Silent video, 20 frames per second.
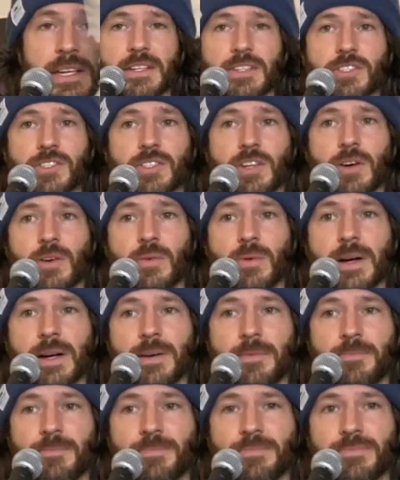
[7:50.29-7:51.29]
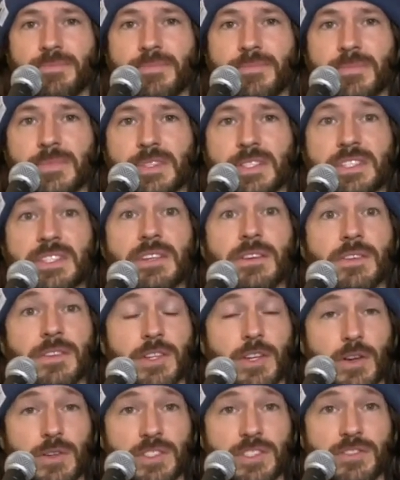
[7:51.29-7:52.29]
So still,
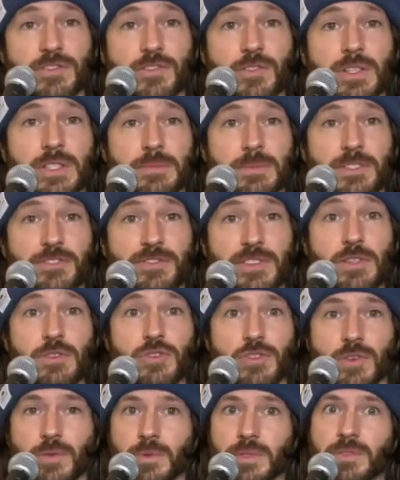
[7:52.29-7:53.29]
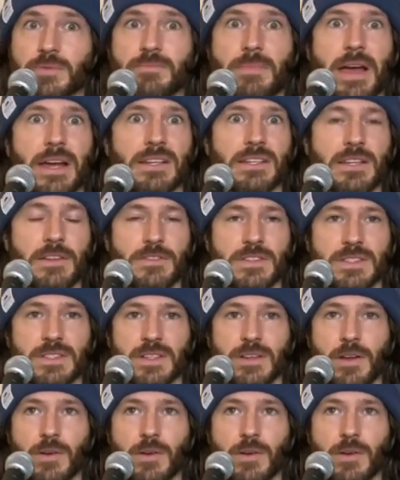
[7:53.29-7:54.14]
the Ghost of Christmas Future was magnificent,